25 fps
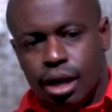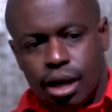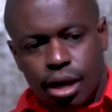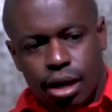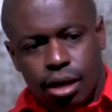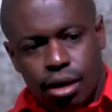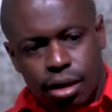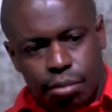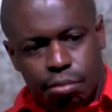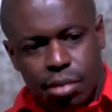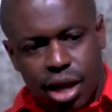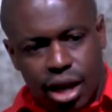
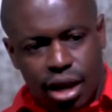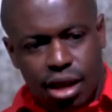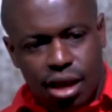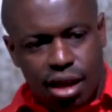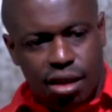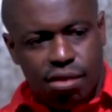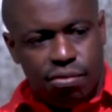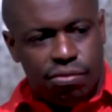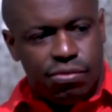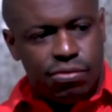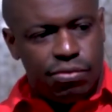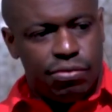a
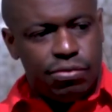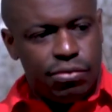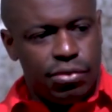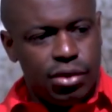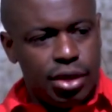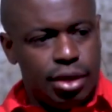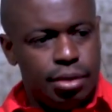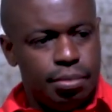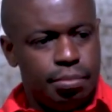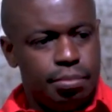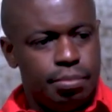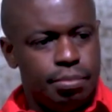belief,
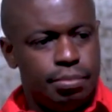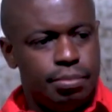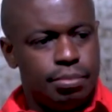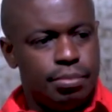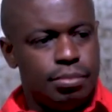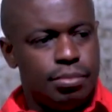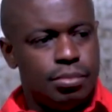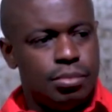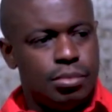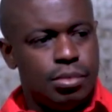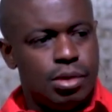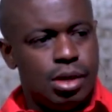
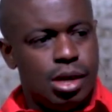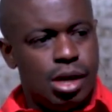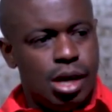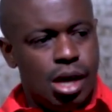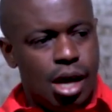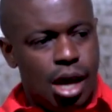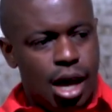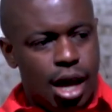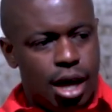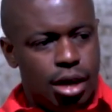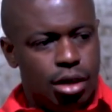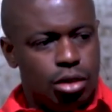
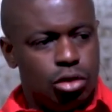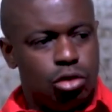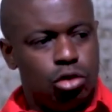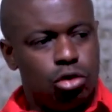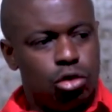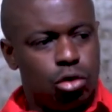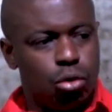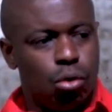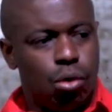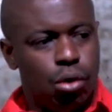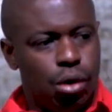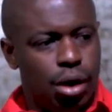and a
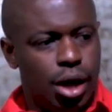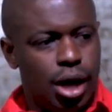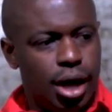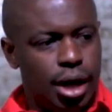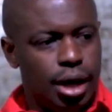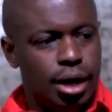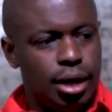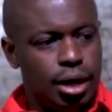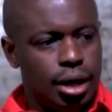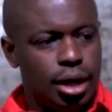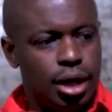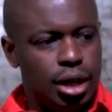joy
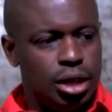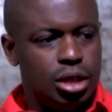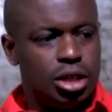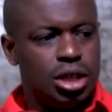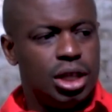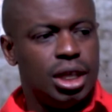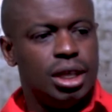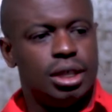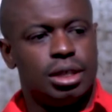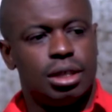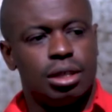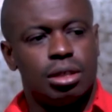in
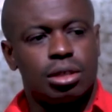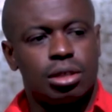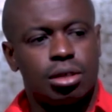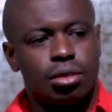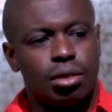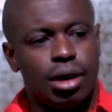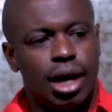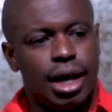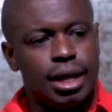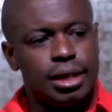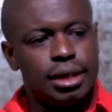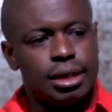Jesus
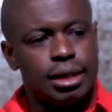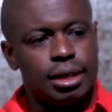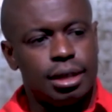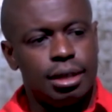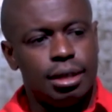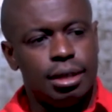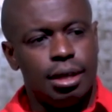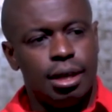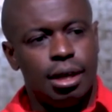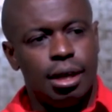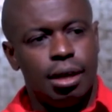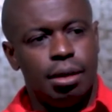Christ
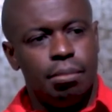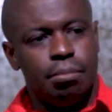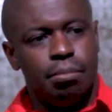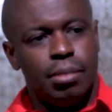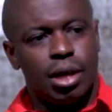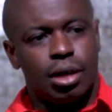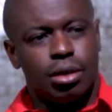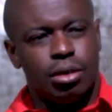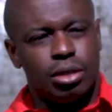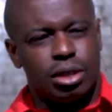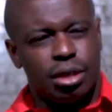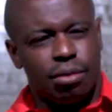
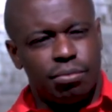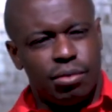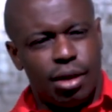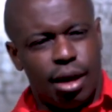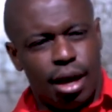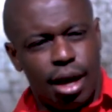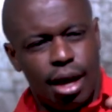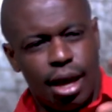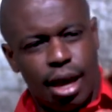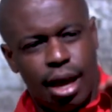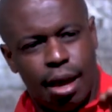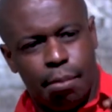because of the
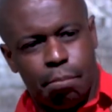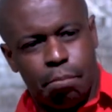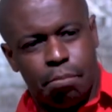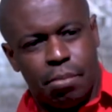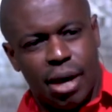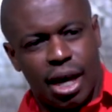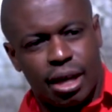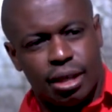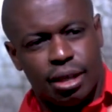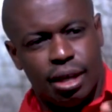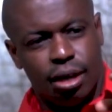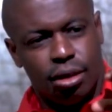
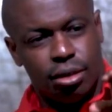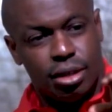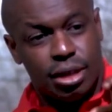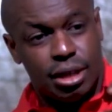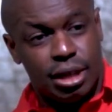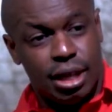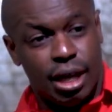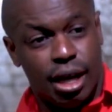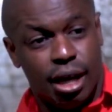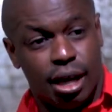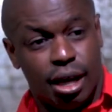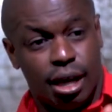impact they are
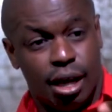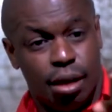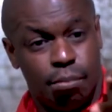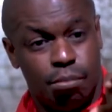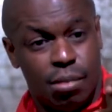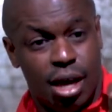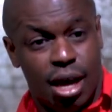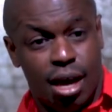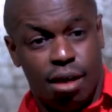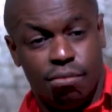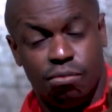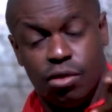seeing Him
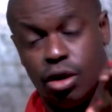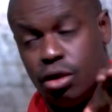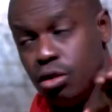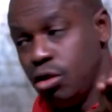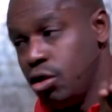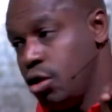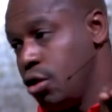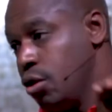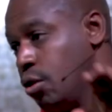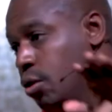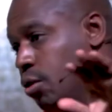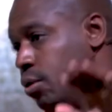have
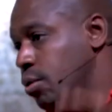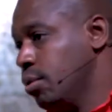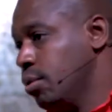on you?